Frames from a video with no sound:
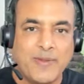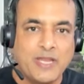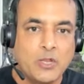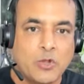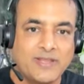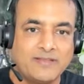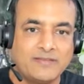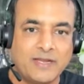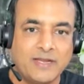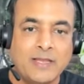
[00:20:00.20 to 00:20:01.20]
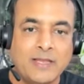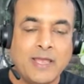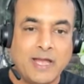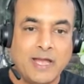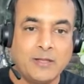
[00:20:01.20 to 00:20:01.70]
Depending on, as I said,
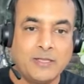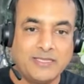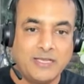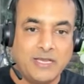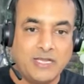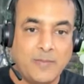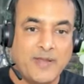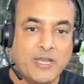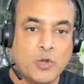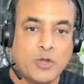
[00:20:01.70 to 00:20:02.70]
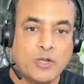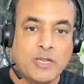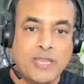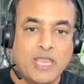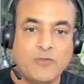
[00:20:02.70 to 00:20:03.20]
uh, depending on
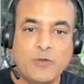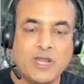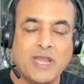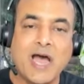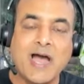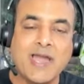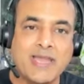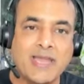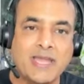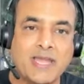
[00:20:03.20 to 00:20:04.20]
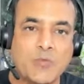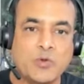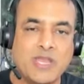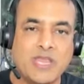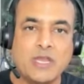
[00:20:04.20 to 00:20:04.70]
if you are an architect, you
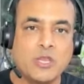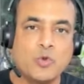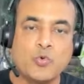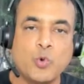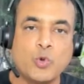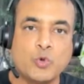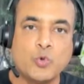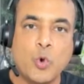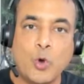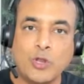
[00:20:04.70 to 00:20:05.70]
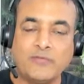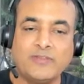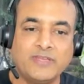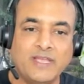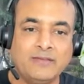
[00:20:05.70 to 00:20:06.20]
don't want to do all
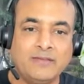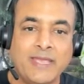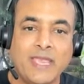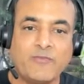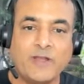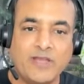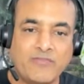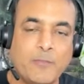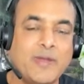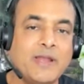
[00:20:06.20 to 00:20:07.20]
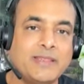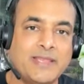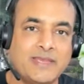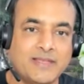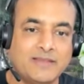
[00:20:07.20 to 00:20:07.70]
of the things. If you're a developer,
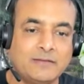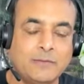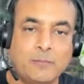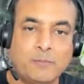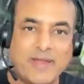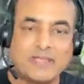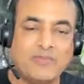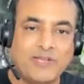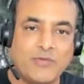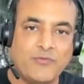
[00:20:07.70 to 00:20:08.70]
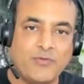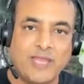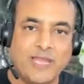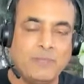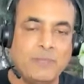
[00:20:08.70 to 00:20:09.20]
then yes, Python will
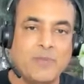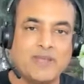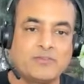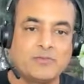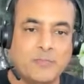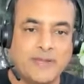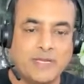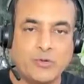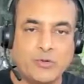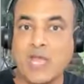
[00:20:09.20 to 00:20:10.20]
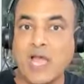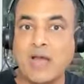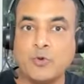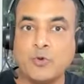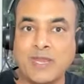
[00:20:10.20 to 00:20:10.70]
definitely help, but it's not mandatory.
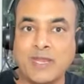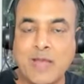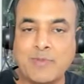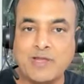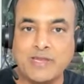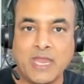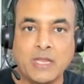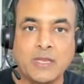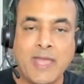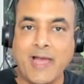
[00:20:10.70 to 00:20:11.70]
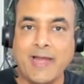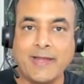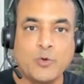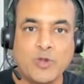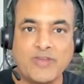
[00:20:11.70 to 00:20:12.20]
I'm doing it, I'm learning it.
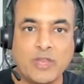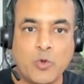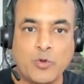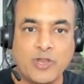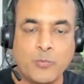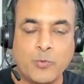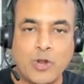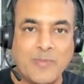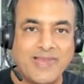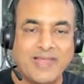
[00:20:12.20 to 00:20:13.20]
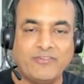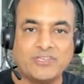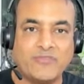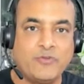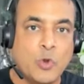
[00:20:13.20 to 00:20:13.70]
I don't have any coding and programming
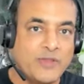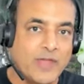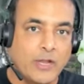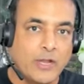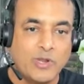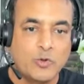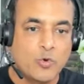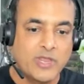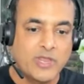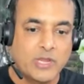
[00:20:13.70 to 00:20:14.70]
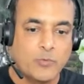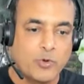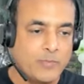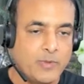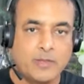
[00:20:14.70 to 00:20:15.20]
language. I have no desire to learn coding and
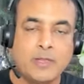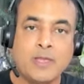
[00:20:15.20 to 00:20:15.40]
programming,